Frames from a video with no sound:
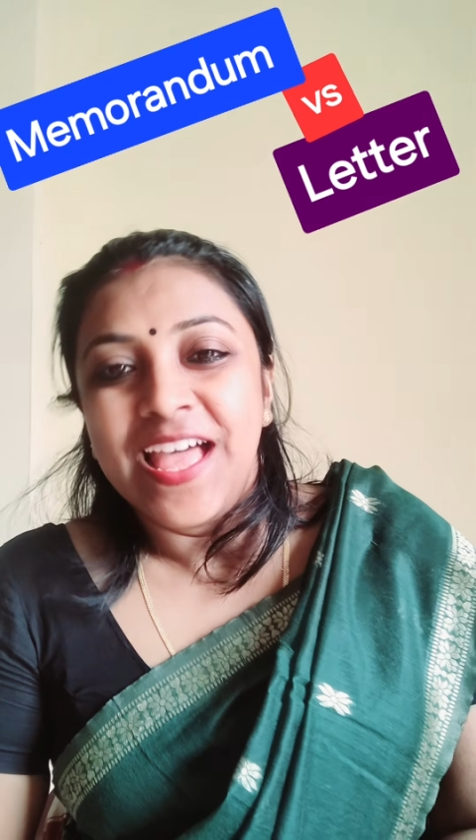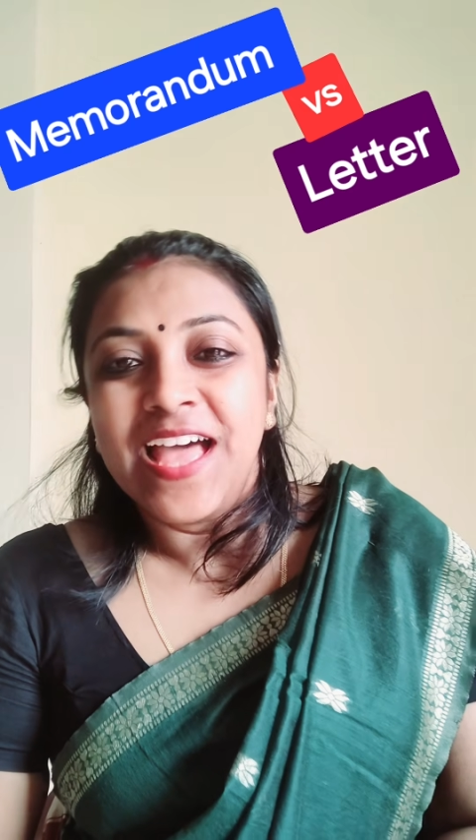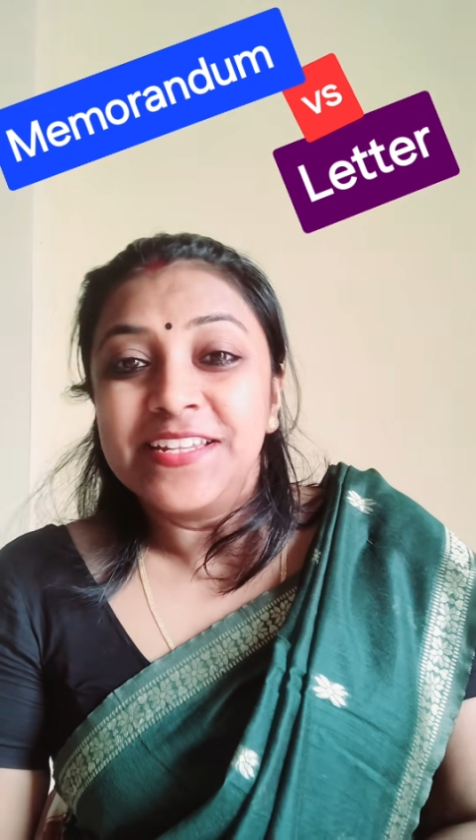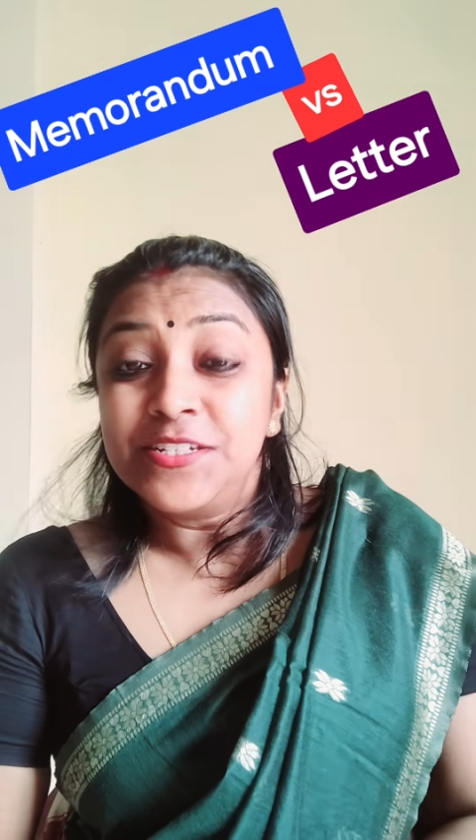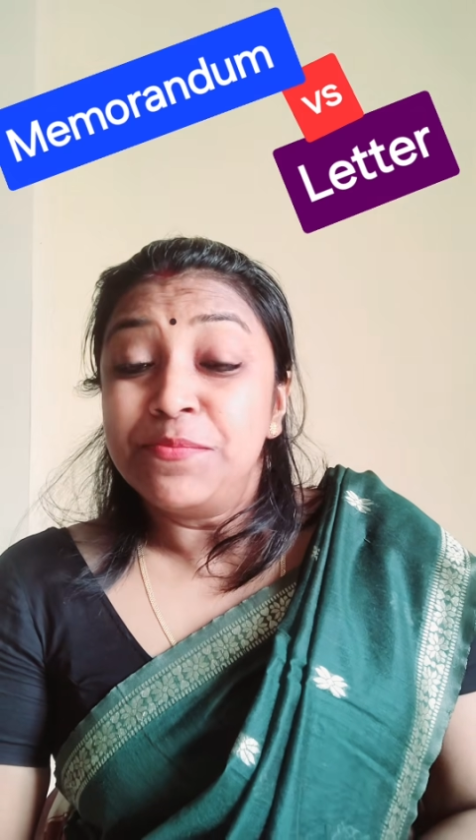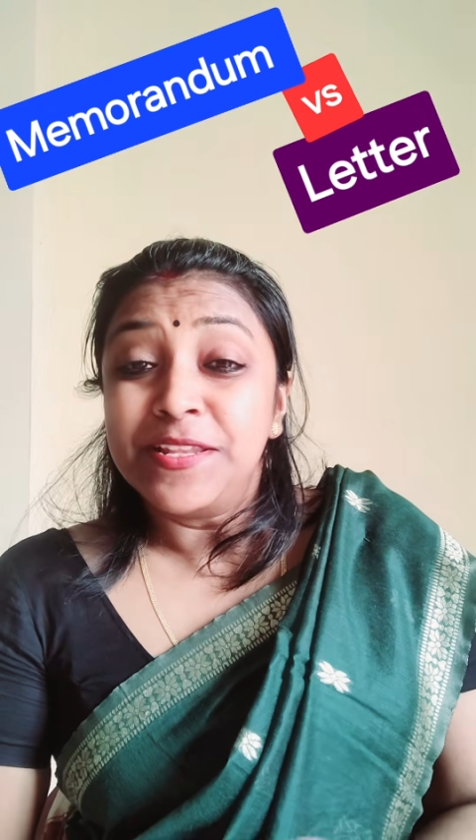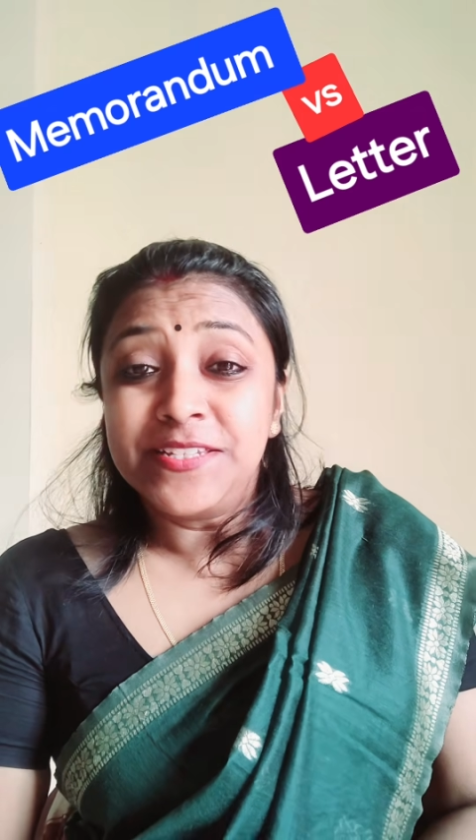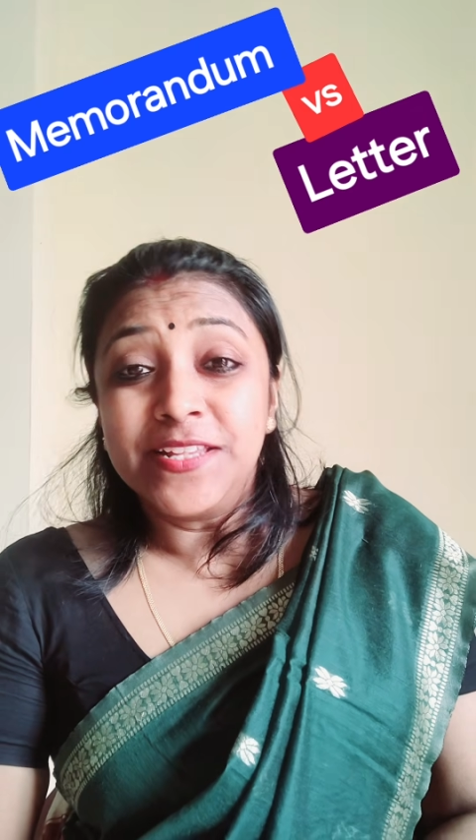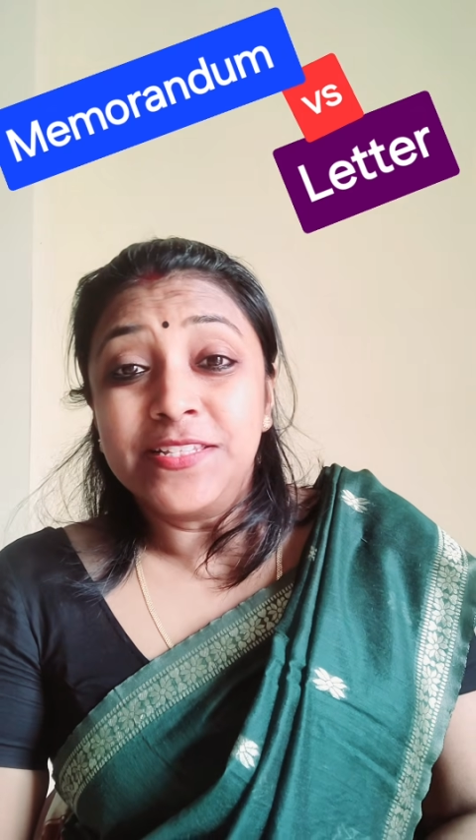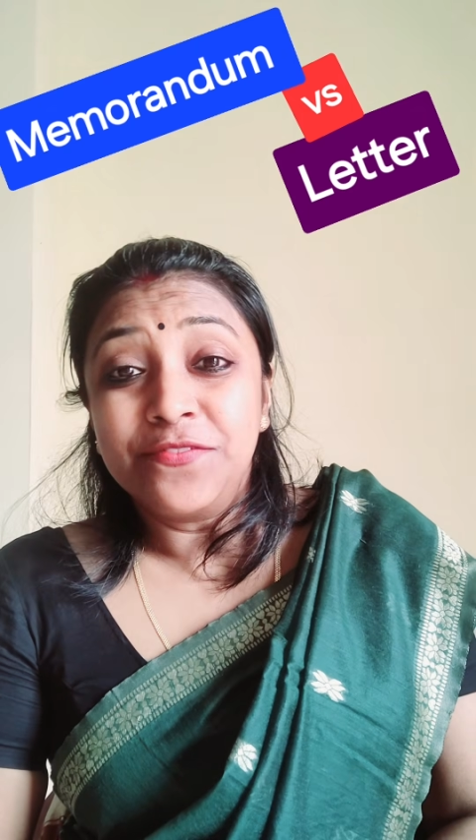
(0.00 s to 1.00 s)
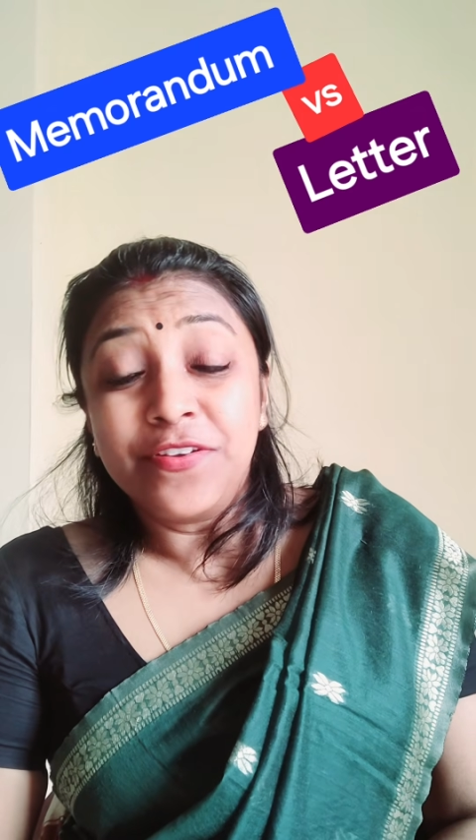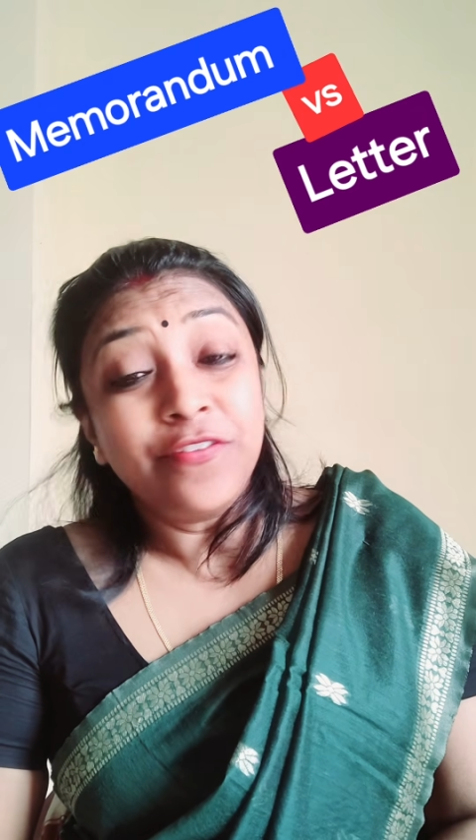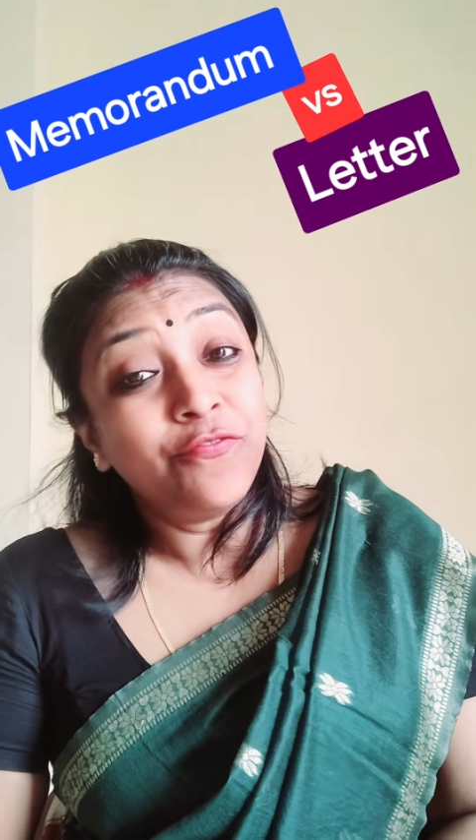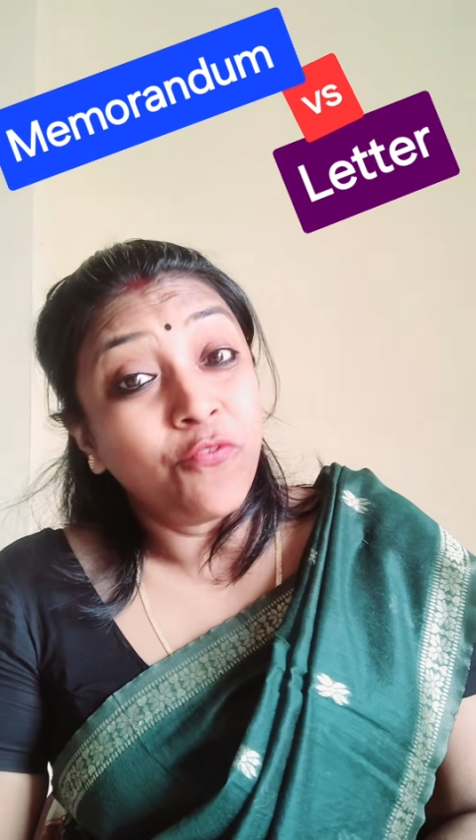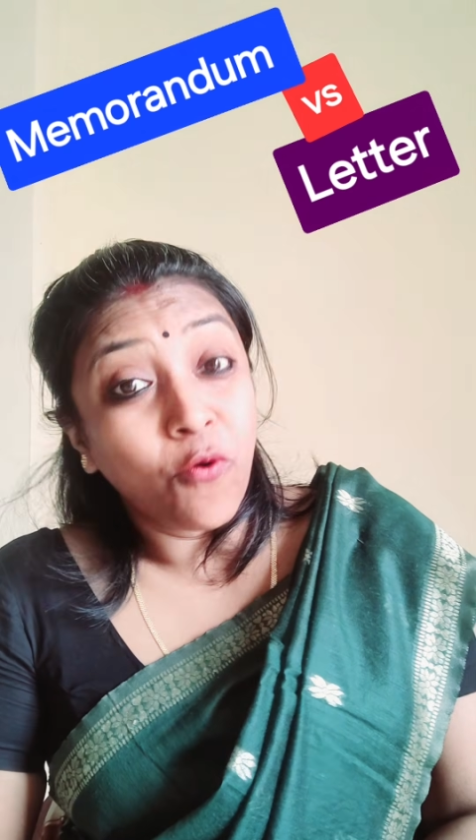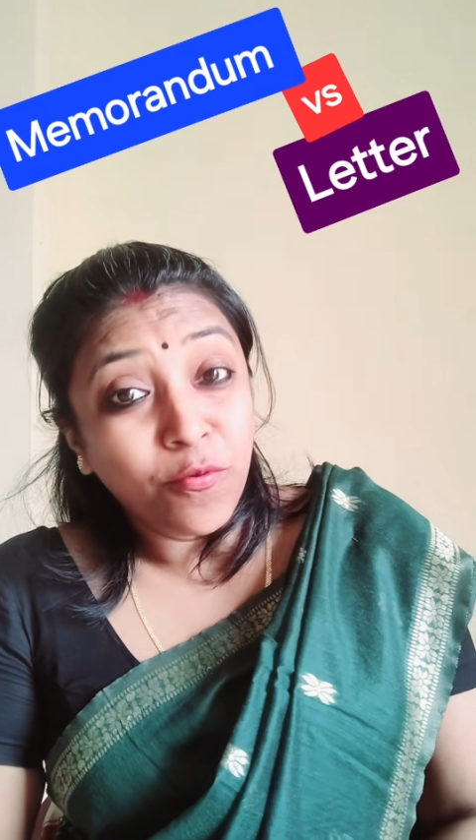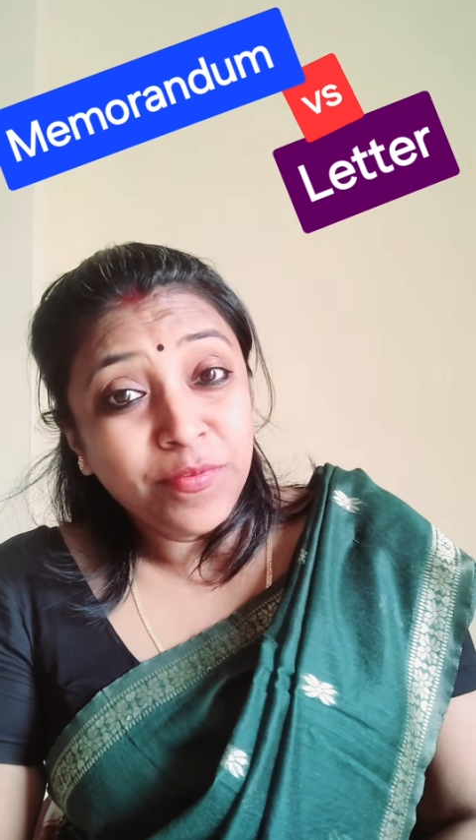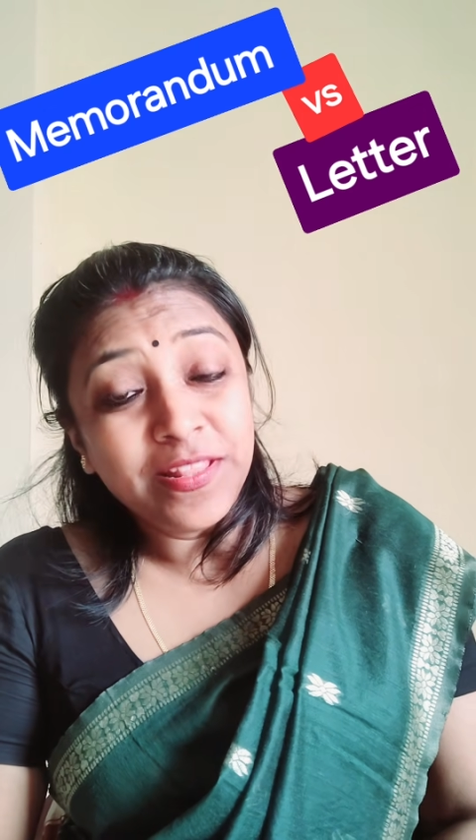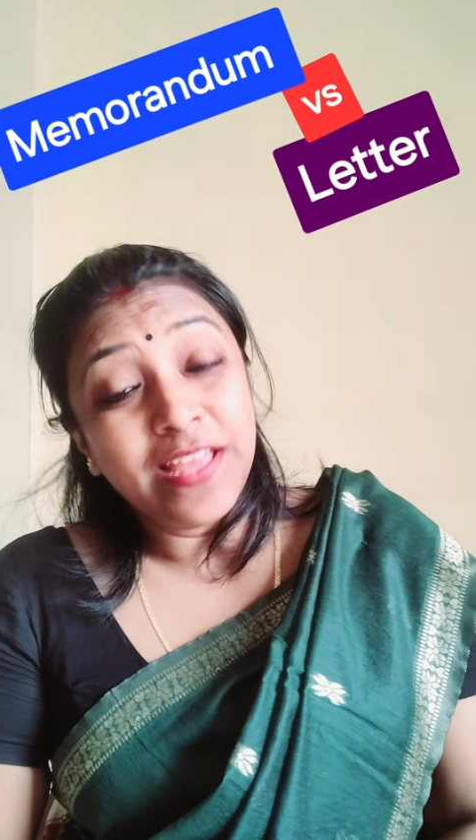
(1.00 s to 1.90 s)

and it maintains a very formal